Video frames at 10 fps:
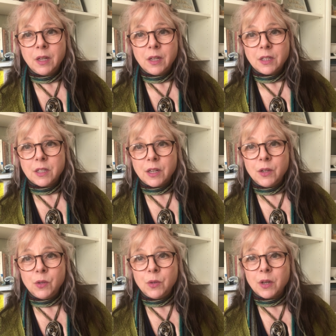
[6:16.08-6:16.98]

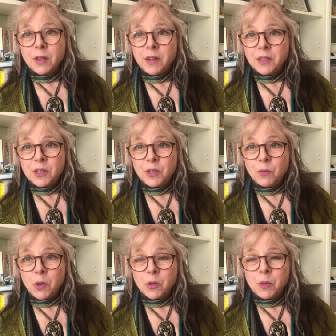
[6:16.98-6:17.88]
So I'd like
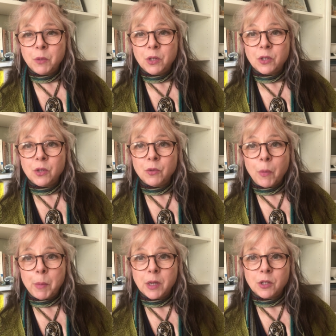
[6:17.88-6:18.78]
to welcome you to
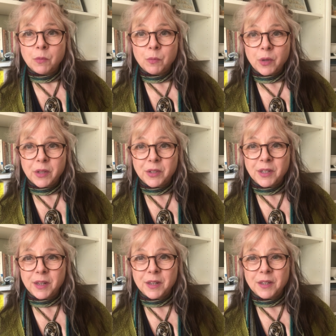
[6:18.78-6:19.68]
the pigeon breath
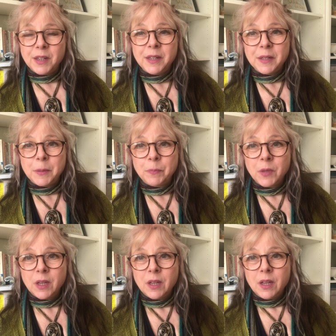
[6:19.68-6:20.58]
technique
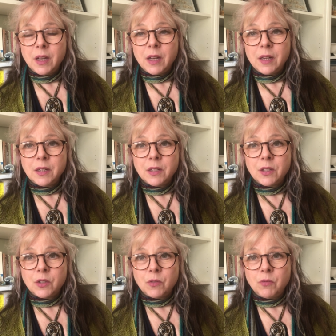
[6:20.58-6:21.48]

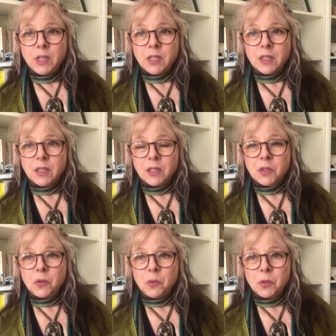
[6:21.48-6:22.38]
and the reason it's
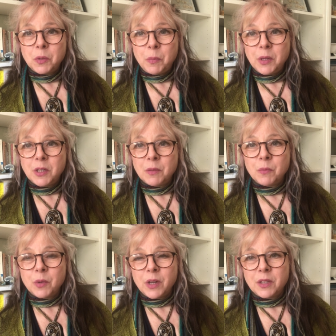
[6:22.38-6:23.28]
called the
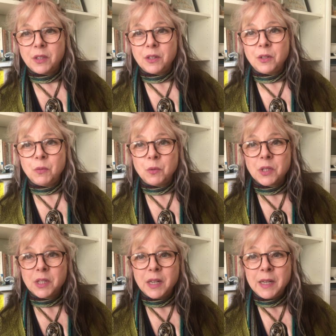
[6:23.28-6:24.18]
pigeon breath you will
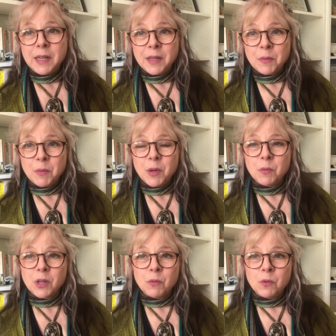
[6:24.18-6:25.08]
see in a
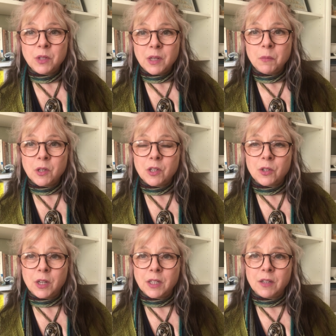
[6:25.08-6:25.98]
moment. I will
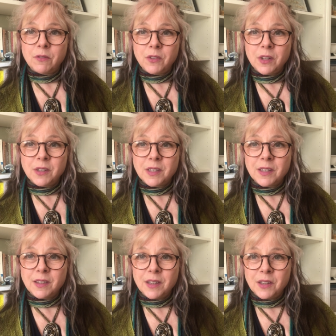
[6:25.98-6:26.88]
demonstrate it
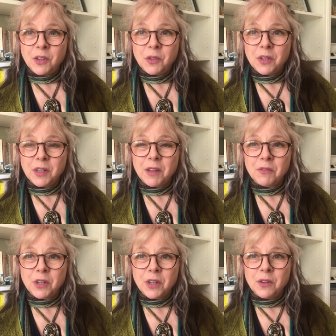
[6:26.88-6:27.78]
first and then you can
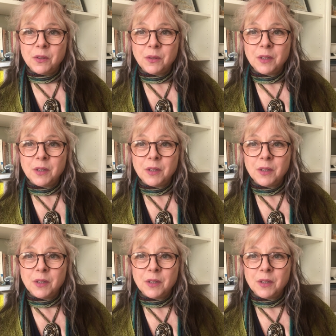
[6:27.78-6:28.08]
have a go